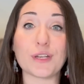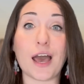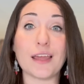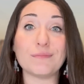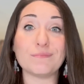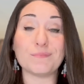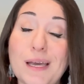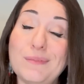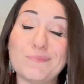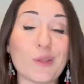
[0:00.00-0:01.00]
not,
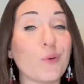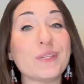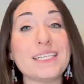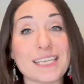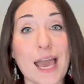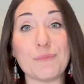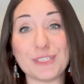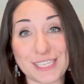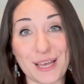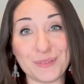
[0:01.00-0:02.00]
but only time
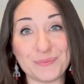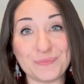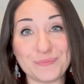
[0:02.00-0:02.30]
will tell.